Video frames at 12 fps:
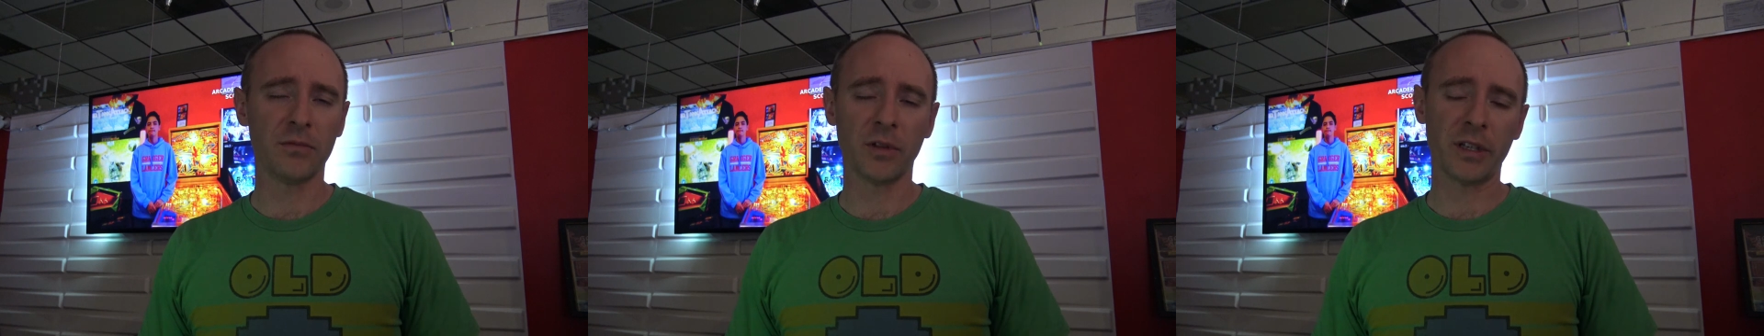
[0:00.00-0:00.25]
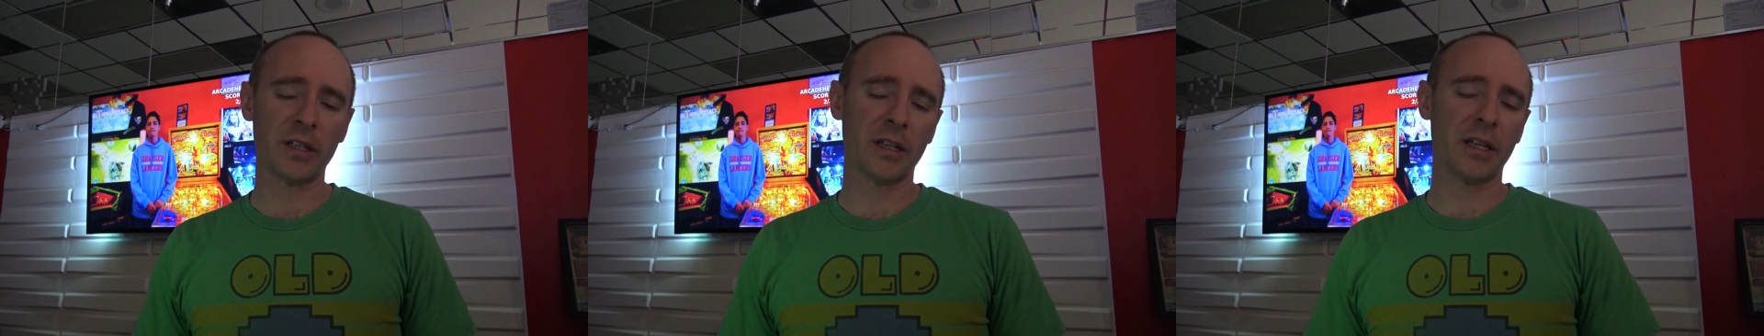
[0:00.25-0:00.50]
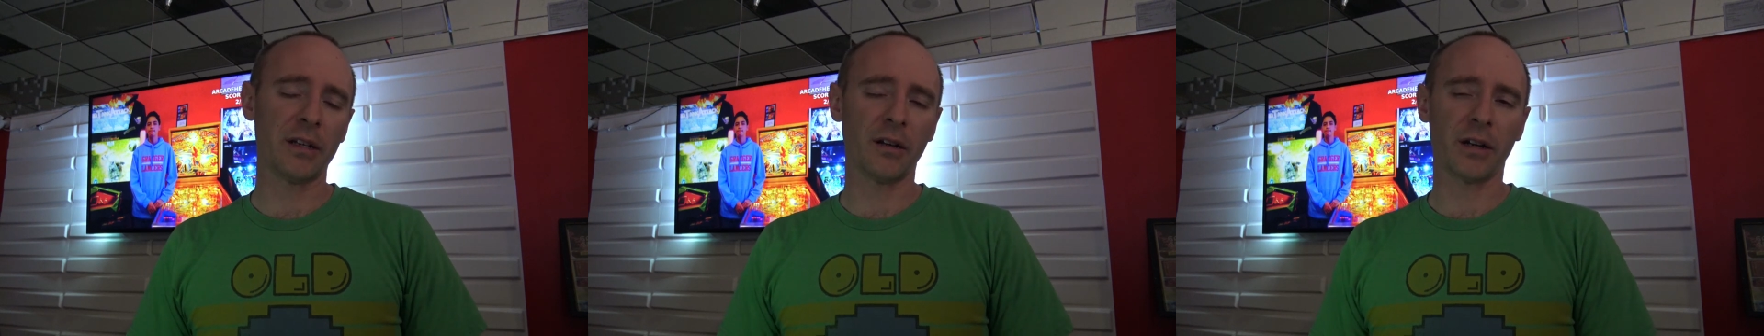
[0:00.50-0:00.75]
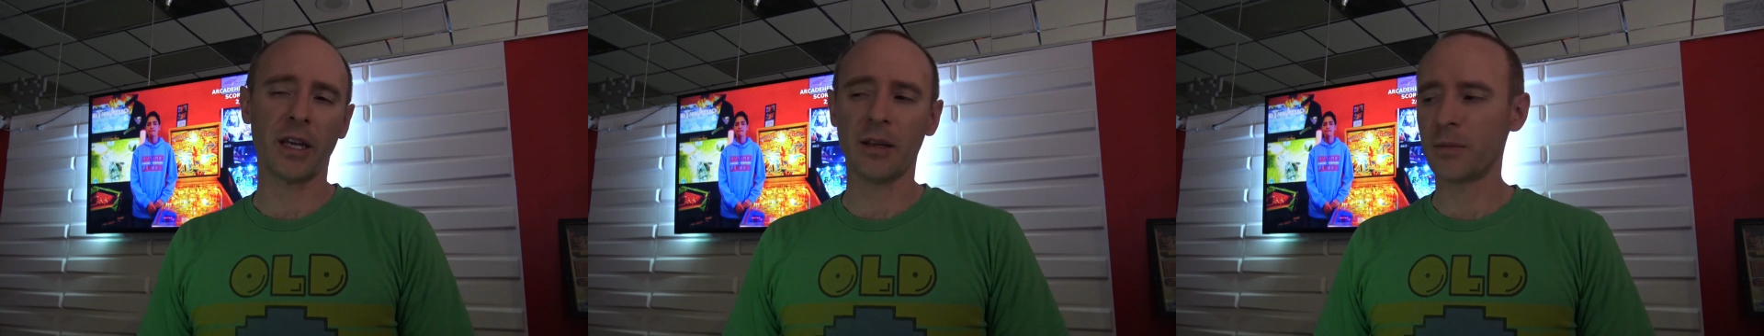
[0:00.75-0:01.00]
looking to get an
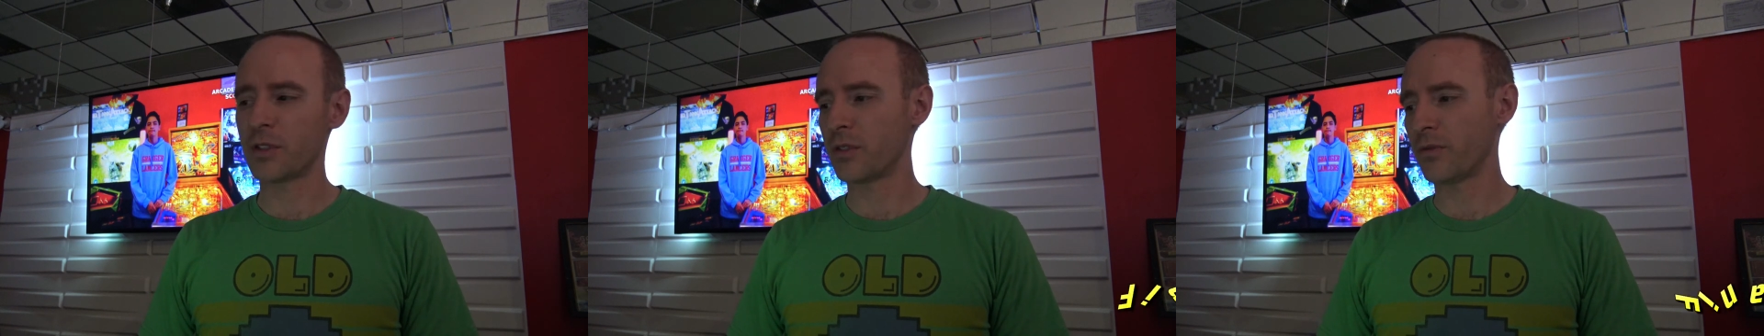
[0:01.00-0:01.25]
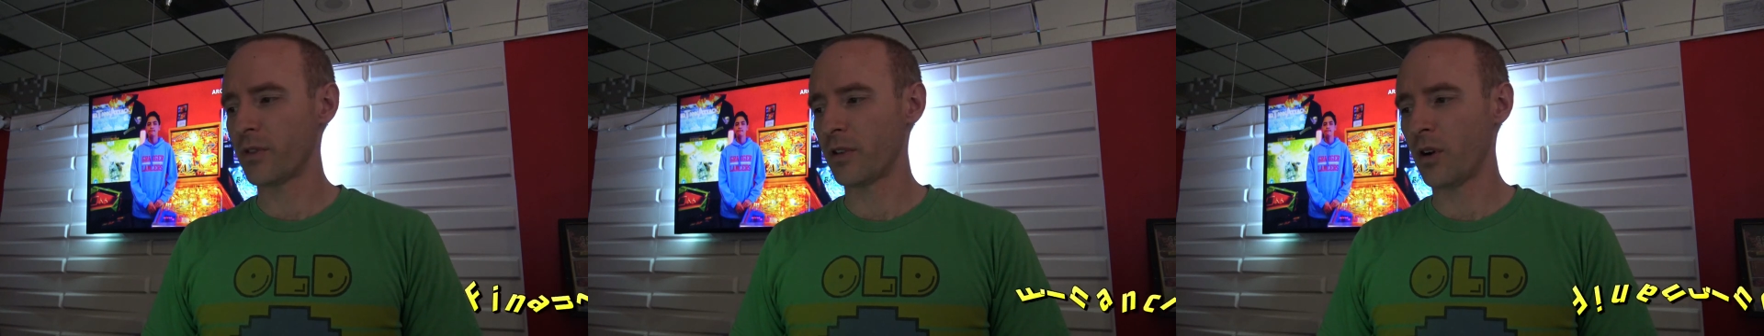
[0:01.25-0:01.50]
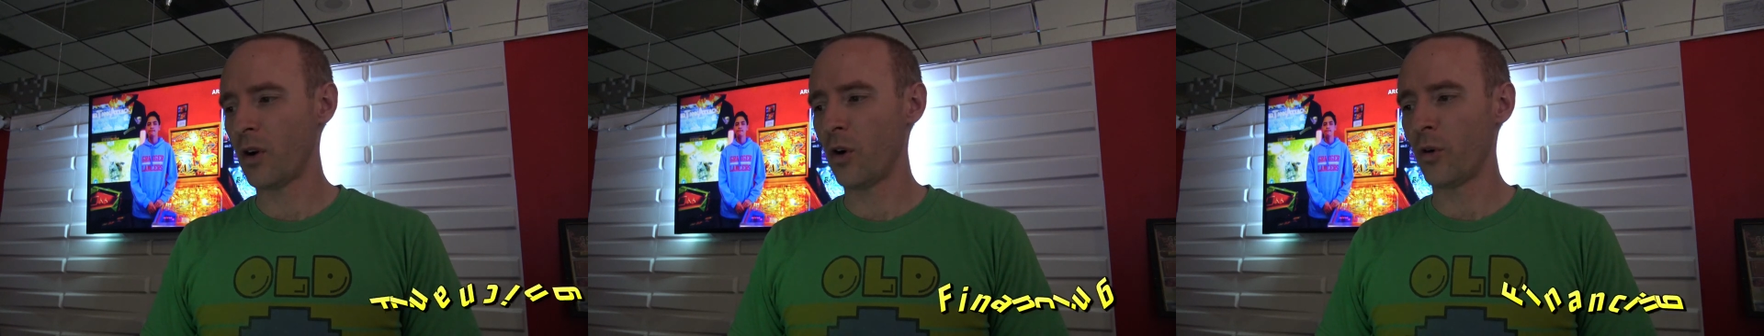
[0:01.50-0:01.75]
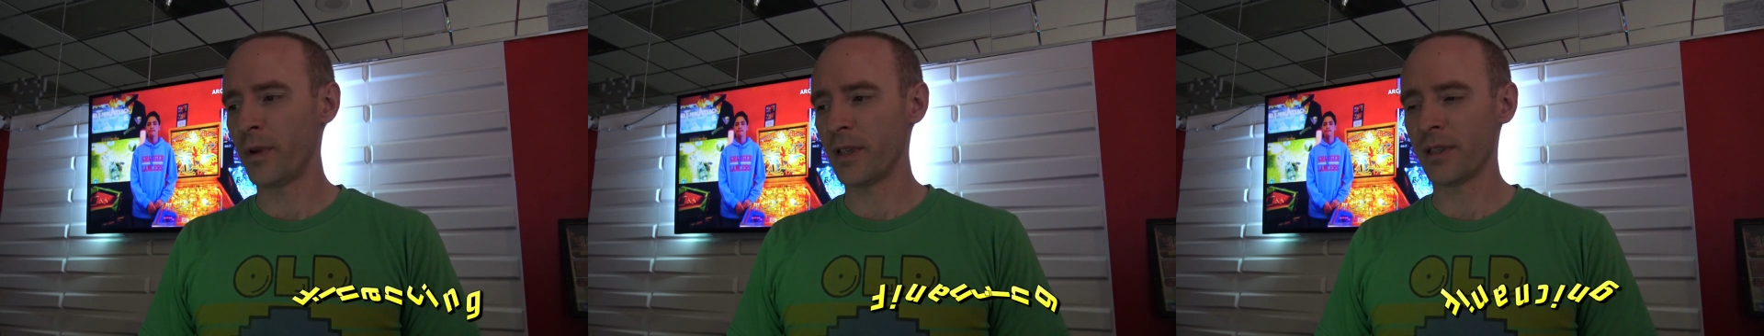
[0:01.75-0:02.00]
arcade machine for their
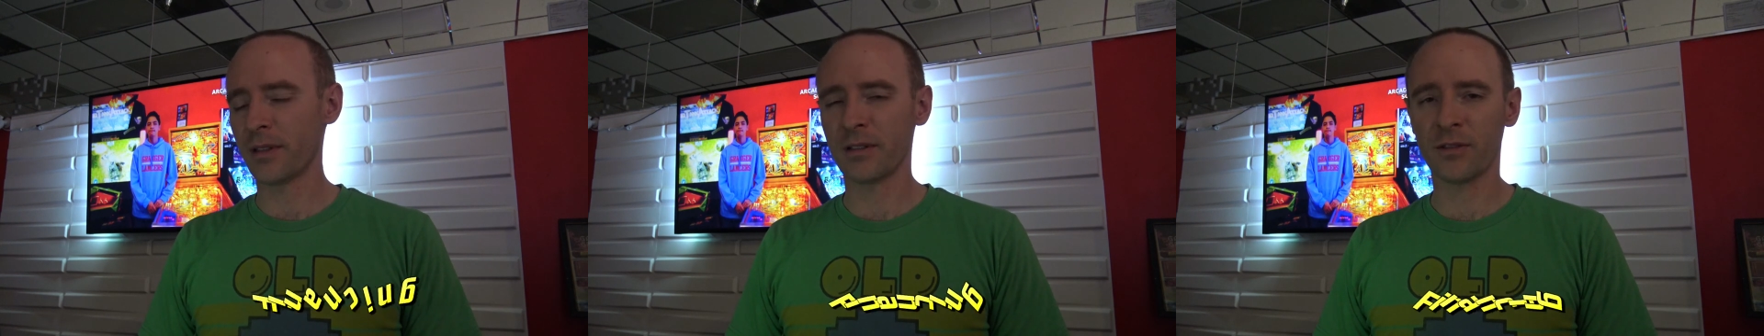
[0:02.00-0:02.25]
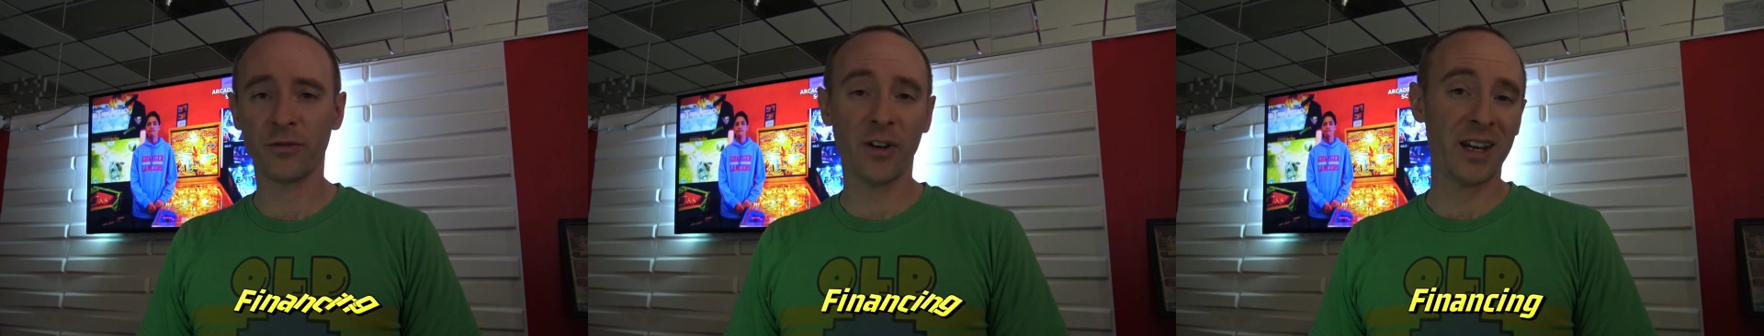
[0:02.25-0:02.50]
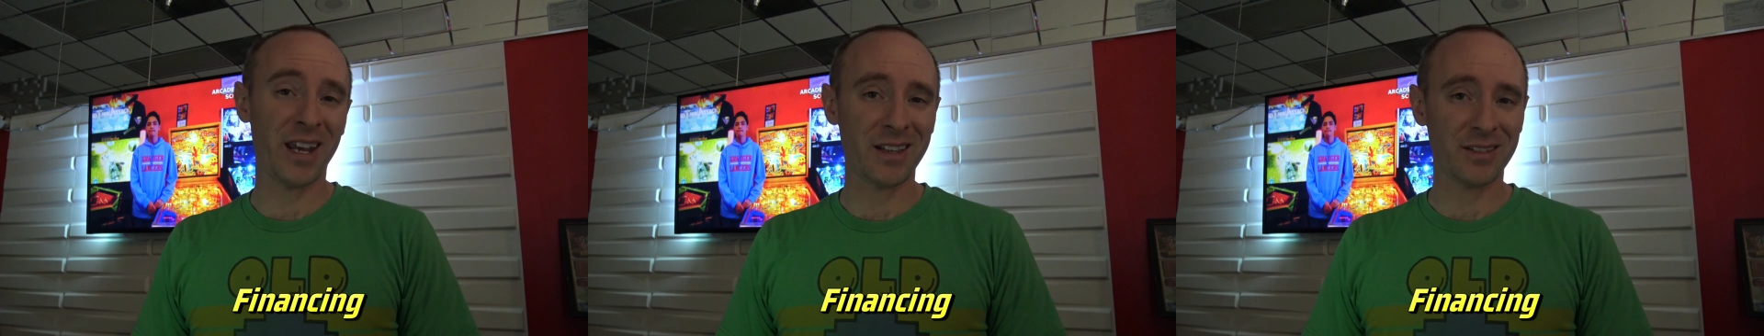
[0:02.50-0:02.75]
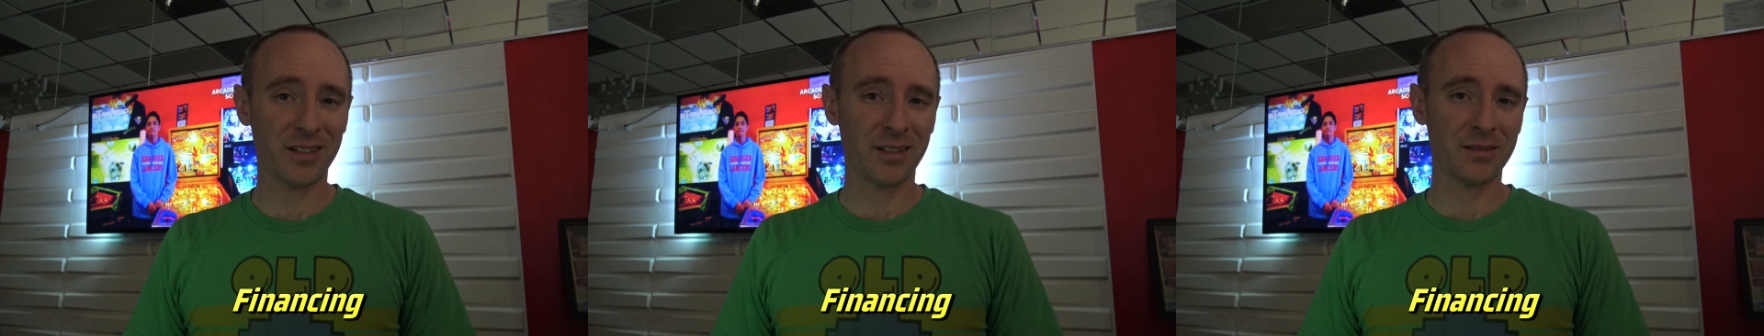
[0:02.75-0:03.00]
home is
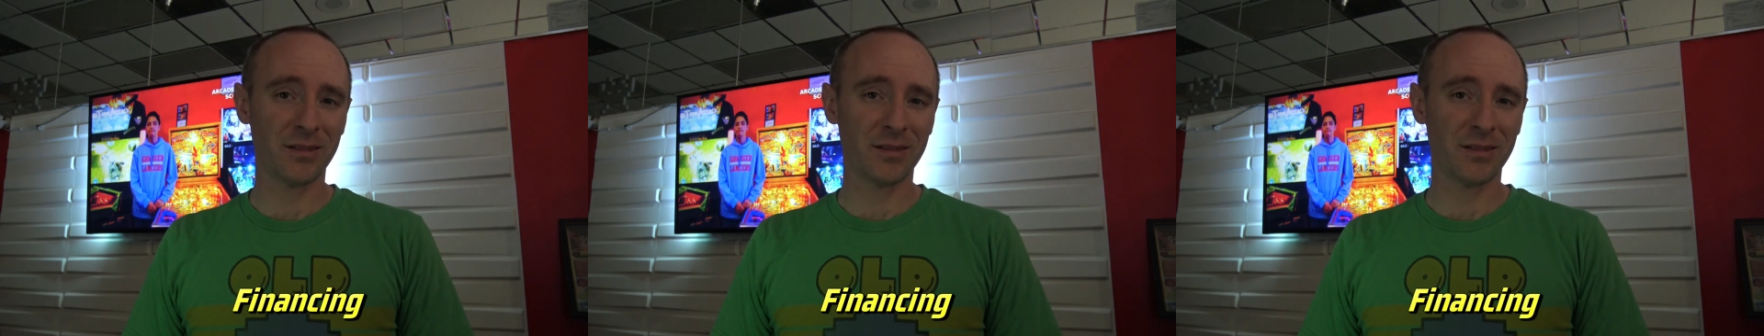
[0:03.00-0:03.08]
financing.